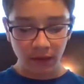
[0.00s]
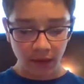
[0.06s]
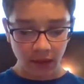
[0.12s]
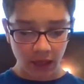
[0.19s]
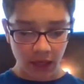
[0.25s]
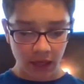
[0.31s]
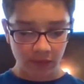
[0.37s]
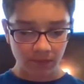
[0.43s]

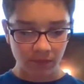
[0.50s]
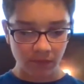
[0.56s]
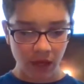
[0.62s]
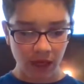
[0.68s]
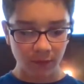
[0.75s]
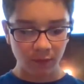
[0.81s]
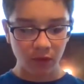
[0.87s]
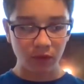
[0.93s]
I
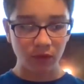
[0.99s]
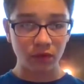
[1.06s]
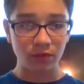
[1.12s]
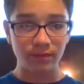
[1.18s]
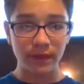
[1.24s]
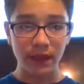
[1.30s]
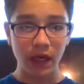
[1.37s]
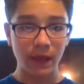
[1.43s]
will
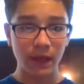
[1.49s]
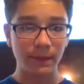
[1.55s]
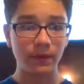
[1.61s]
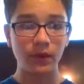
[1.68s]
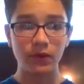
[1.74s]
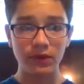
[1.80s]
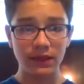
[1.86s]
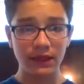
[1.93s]
be
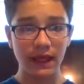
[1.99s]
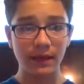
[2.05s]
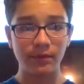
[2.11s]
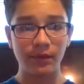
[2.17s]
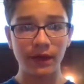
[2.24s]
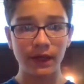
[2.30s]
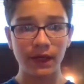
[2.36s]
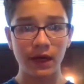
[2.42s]
uploading
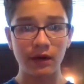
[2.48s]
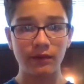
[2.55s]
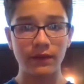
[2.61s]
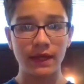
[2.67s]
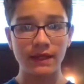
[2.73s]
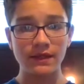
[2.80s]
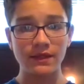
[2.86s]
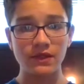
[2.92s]
gameplay of
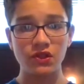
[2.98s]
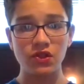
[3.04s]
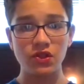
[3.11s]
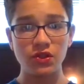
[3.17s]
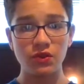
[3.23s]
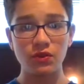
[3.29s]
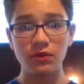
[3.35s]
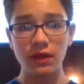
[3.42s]
that
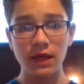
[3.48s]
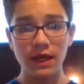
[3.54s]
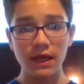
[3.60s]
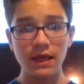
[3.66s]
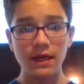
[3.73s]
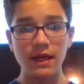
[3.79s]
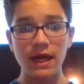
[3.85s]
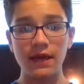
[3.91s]
soon
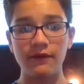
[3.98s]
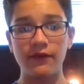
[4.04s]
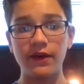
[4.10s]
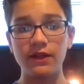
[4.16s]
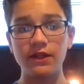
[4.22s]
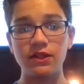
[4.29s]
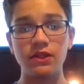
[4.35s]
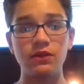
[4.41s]
if I
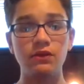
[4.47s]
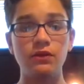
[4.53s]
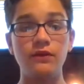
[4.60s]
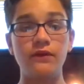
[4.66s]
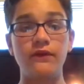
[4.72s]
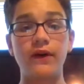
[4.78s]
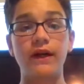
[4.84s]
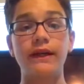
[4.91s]

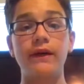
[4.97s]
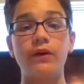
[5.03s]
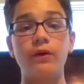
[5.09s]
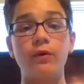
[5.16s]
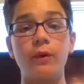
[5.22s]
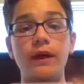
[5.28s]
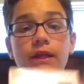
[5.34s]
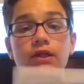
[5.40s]
do find out
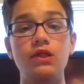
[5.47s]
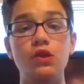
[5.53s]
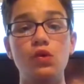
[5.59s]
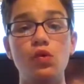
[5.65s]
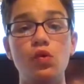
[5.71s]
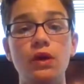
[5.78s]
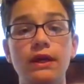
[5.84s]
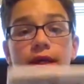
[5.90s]
a way
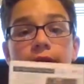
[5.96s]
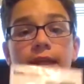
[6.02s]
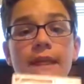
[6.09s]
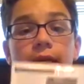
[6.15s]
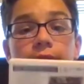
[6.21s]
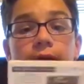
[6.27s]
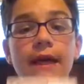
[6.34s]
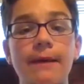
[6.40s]
to
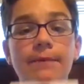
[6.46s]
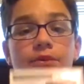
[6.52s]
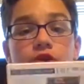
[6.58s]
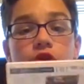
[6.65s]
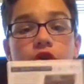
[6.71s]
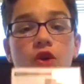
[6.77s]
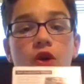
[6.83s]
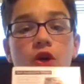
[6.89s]
get a
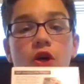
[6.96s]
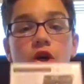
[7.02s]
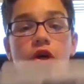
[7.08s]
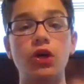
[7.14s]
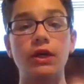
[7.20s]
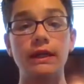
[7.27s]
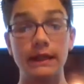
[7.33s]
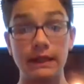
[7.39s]
capture
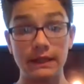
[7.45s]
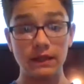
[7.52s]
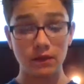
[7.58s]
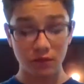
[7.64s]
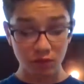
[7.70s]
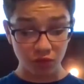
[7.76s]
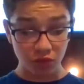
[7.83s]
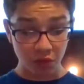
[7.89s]
card.
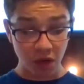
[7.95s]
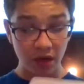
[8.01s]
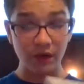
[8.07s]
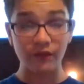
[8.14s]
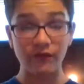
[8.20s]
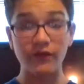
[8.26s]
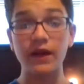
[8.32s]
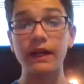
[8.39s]
So we're
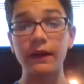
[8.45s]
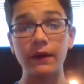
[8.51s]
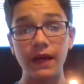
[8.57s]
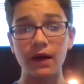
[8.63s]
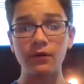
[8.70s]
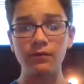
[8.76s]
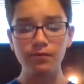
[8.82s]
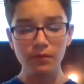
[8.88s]
gonna find out
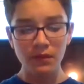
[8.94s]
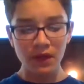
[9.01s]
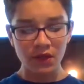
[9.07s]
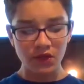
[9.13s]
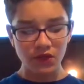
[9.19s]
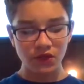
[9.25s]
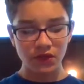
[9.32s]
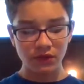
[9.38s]
how
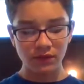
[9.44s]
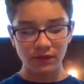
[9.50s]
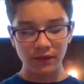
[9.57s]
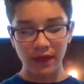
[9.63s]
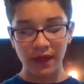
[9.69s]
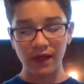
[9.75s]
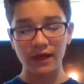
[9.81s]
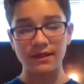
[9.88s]

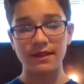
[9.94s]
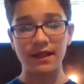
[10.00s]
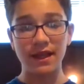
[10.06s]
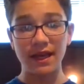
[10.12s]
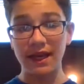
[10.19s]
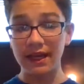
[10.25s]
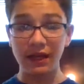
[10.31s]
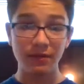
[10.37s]
soon. They cost
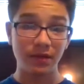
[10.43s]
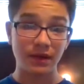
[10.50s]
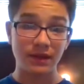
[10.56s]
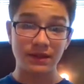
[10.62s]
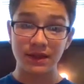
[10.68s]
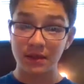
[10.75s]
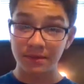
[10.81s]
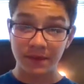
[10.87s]
like
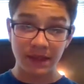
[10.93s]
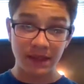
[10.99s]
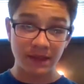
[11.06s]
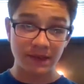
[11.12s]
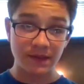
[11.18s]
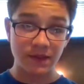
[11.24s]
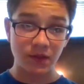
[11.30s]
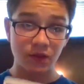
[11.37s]
$80 a
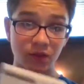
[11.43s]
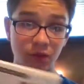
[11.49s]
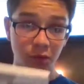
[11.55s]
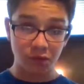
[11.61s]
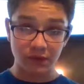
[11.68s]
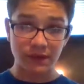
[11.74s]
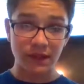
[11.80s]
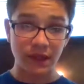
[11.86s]
piece, so
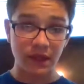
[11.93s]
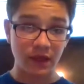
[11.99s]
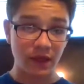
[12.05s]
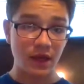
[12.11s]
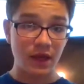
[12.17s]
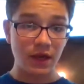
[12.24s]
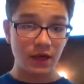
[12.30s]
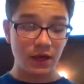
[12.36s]
we'll see.
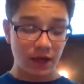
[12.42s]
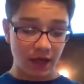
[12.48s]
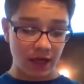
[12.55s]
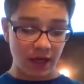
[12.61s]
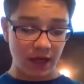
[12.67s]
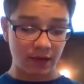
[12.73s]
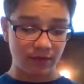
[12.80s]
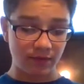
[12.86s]

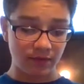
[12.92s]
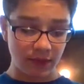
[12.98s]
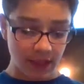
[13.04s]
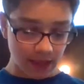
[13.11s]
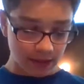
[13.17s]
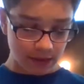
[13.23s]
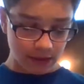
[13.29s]
Yeah.